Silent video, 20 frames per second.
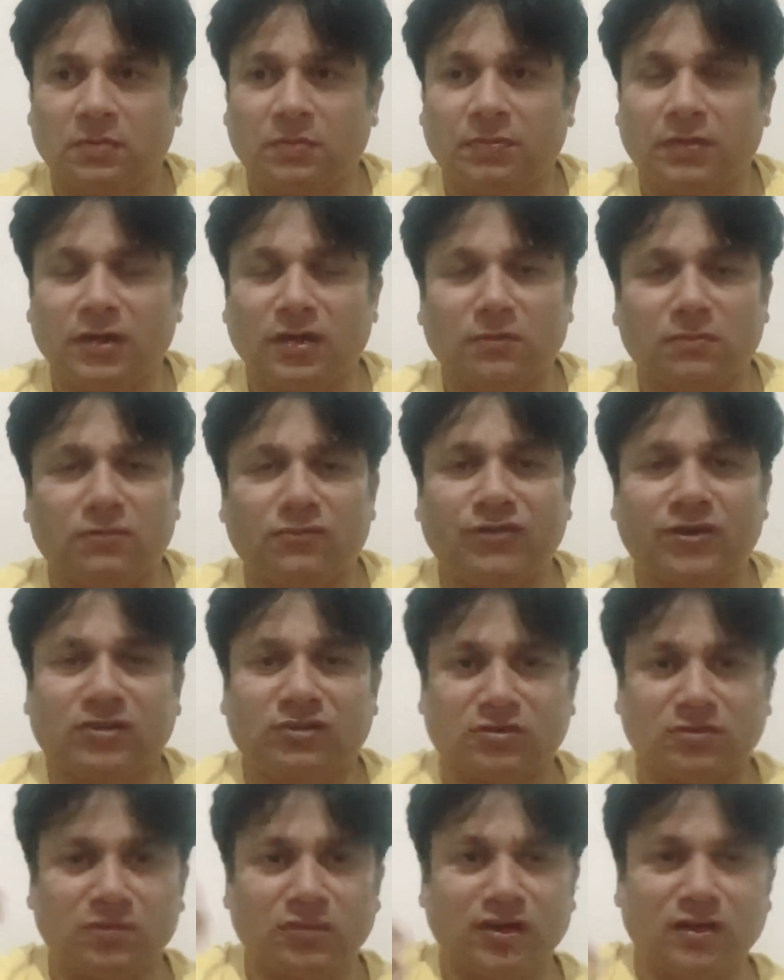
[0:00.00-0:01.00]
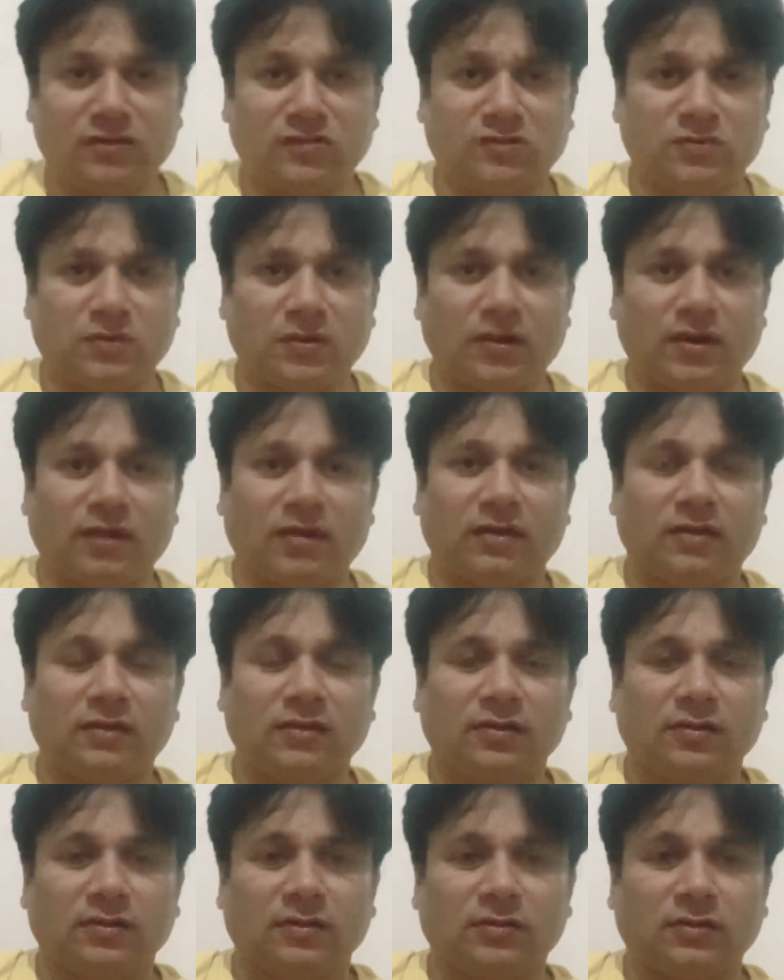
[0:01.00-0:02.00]
being victimized by
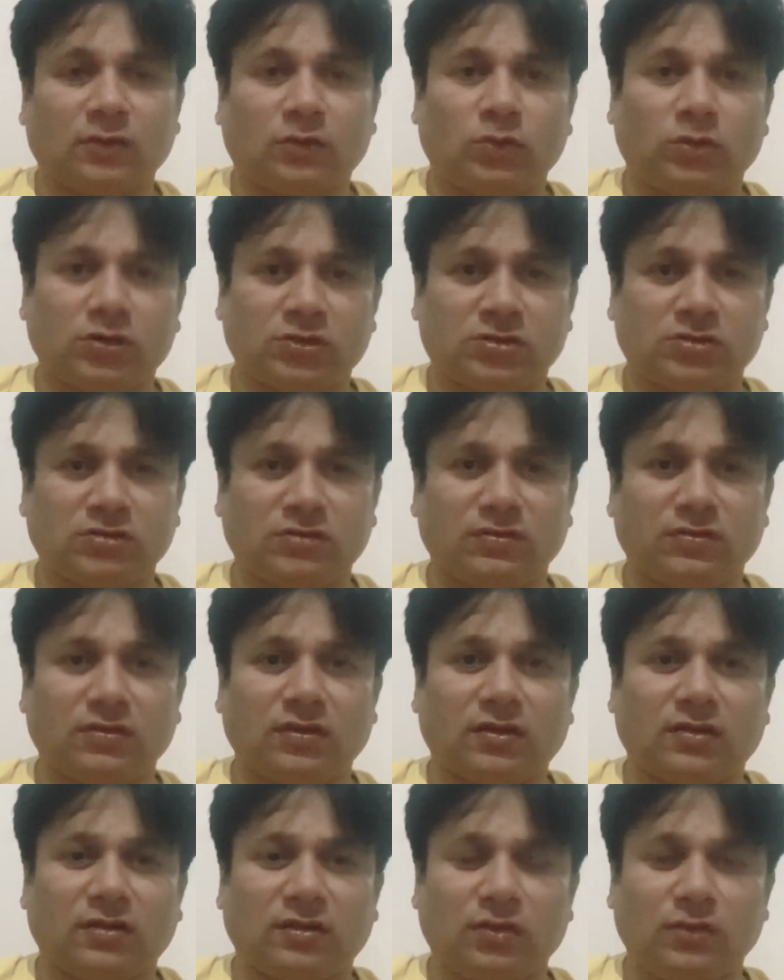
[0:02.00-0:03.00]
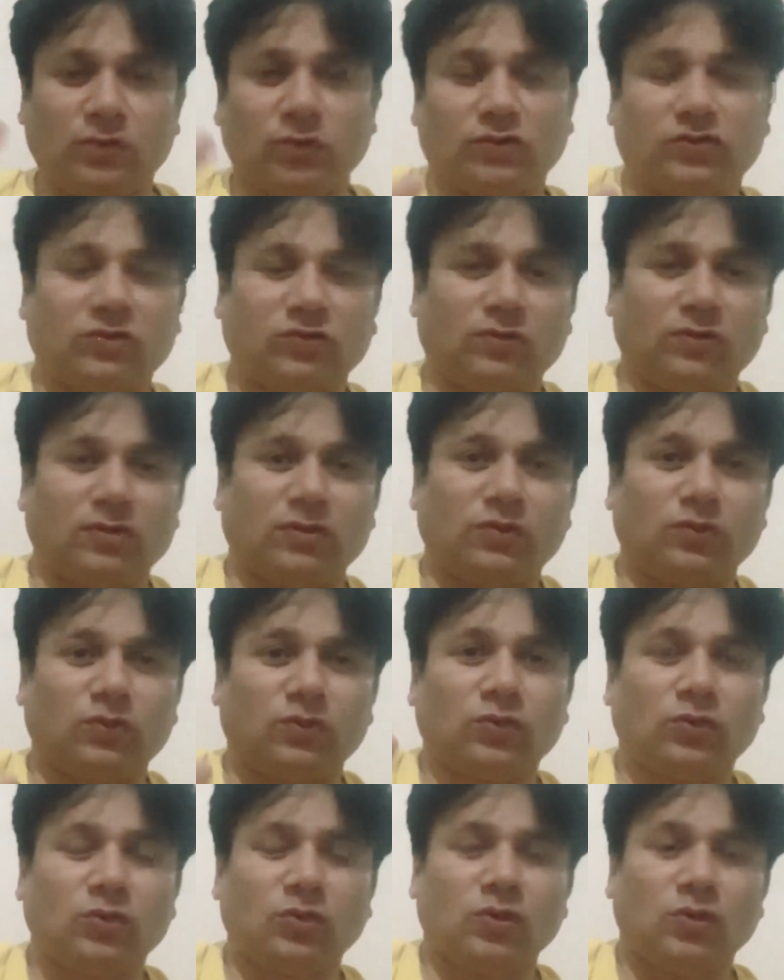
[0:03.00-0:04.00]
the question that he was the
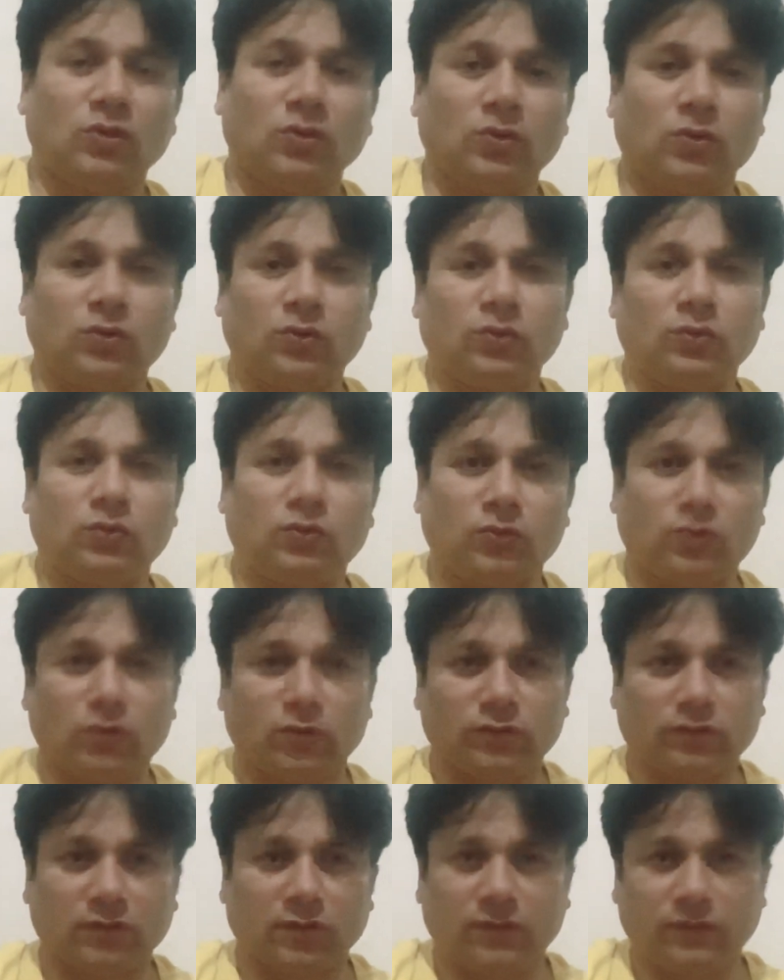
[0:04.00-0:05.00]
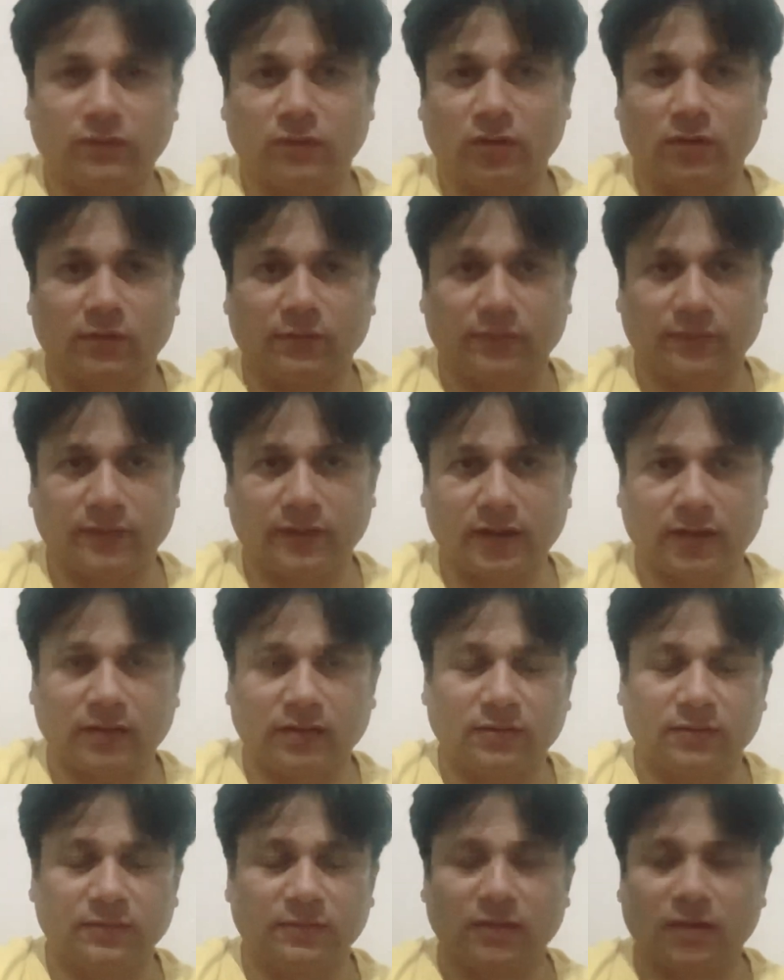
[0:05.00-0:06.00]
one who was involved in that
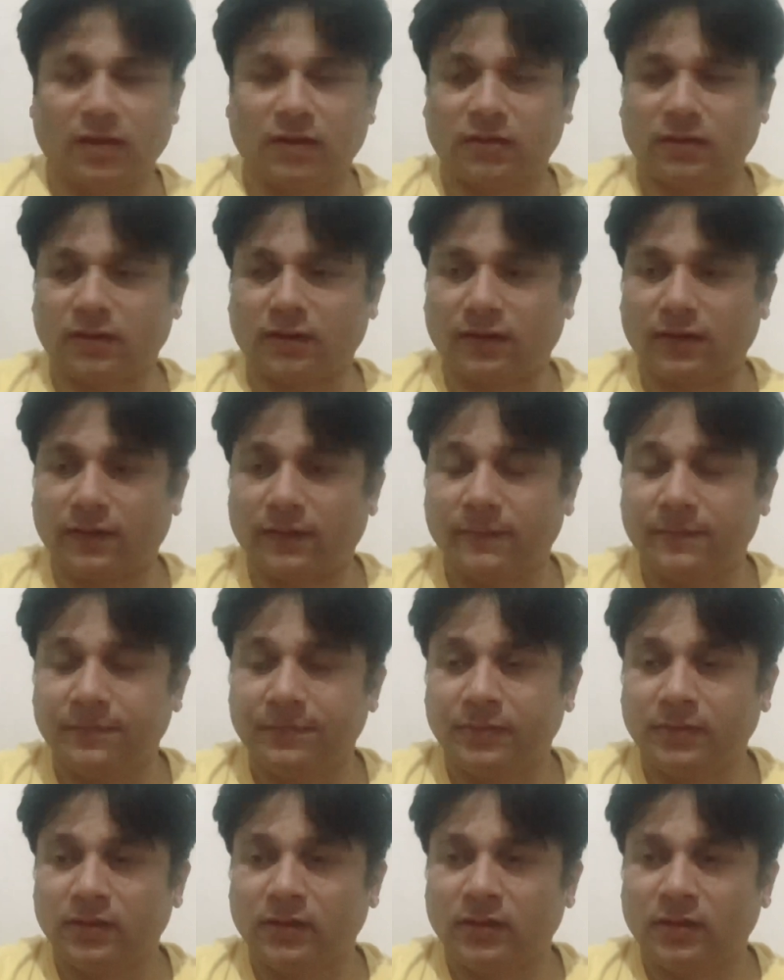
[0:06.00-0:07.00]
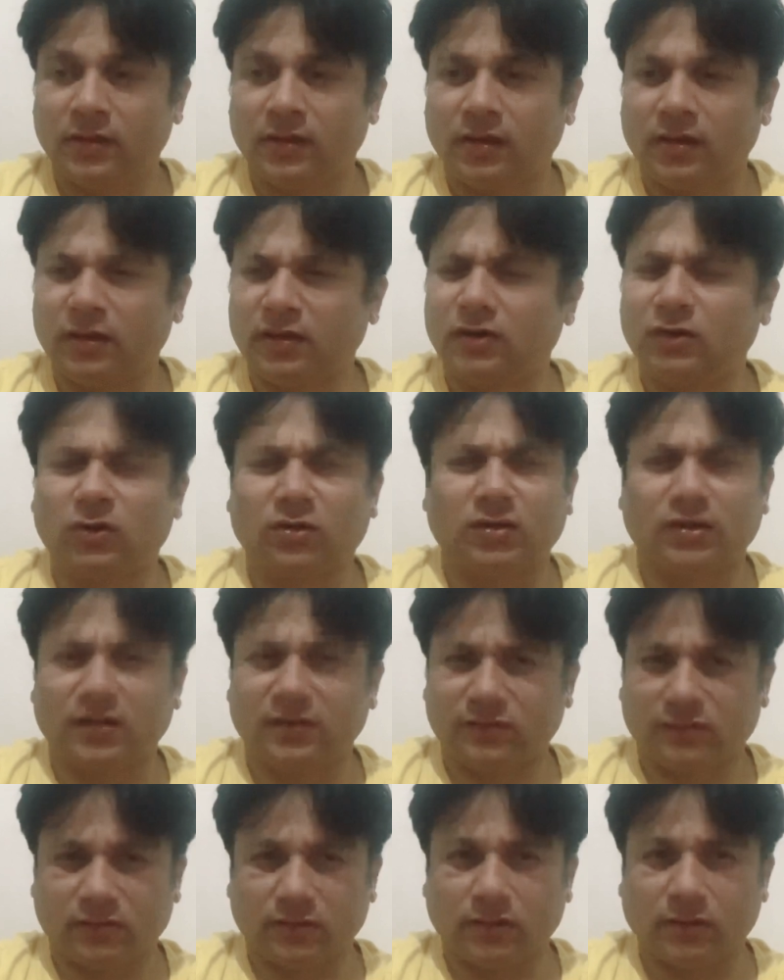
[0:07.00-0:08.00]
category. He did not
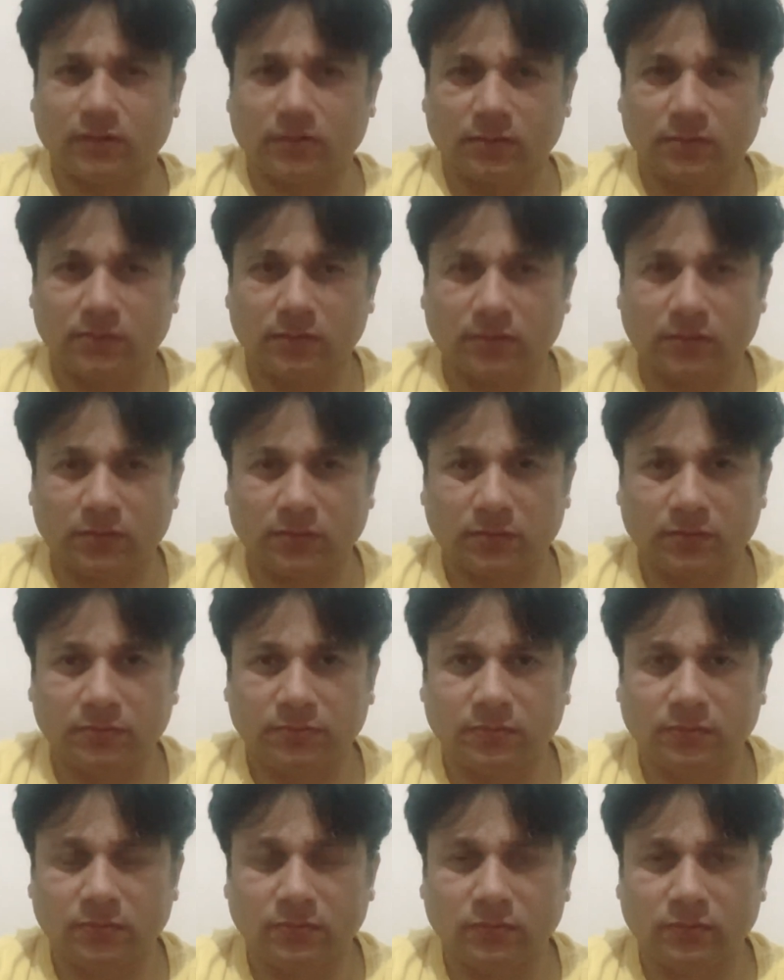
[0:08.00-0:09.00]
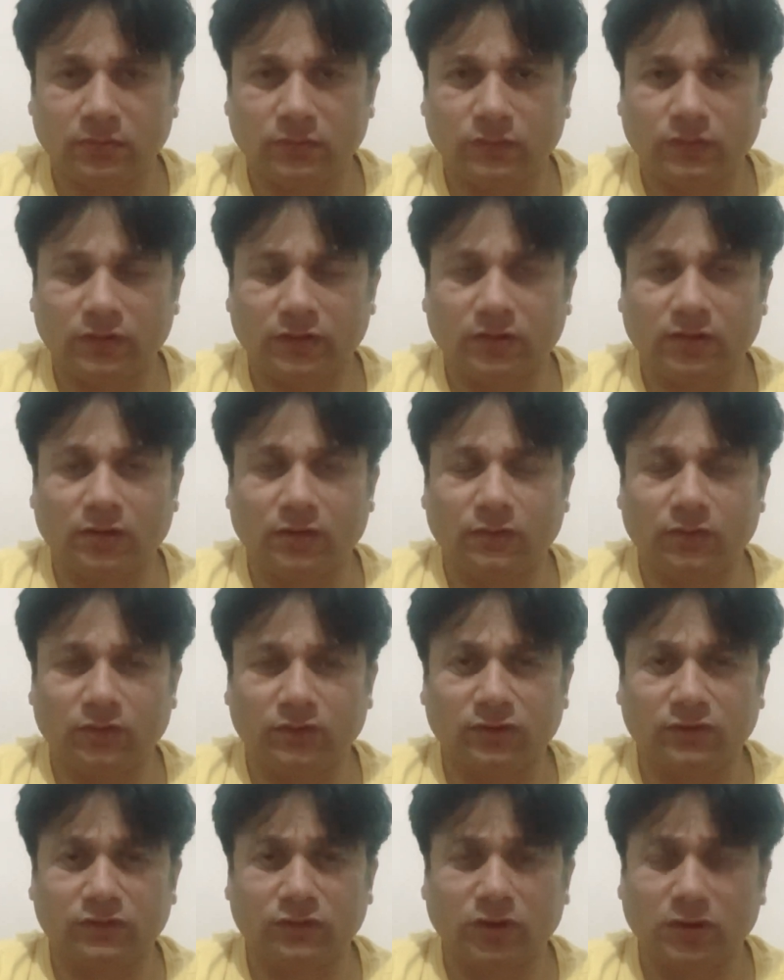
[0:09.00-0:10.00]
answer it whether he
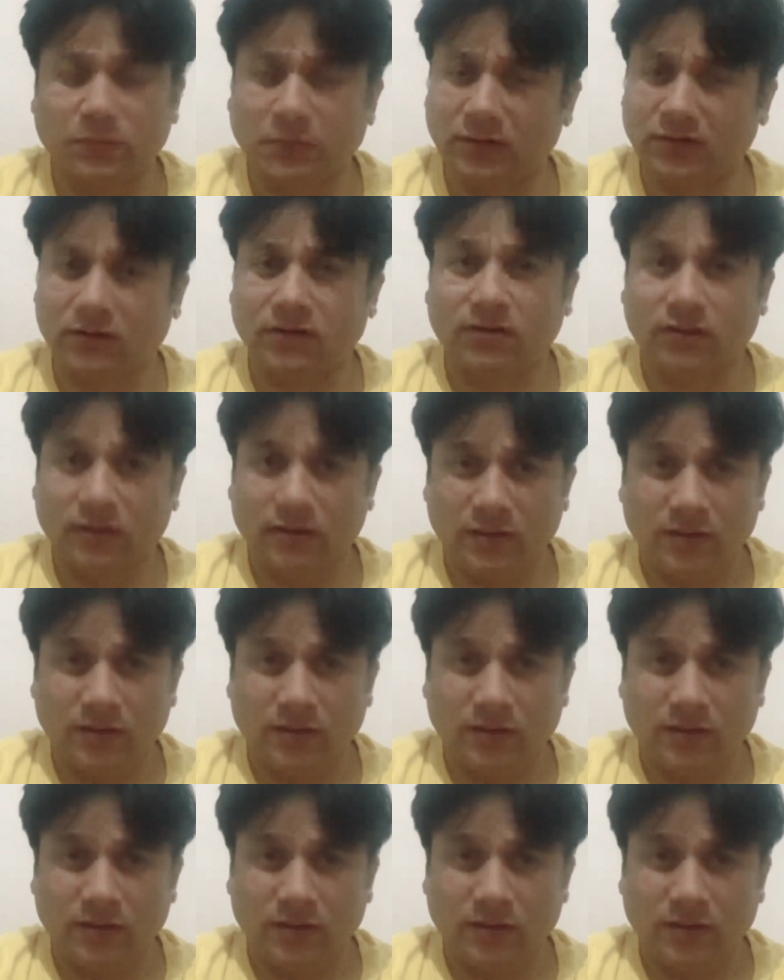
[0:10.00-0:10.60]
was involved, but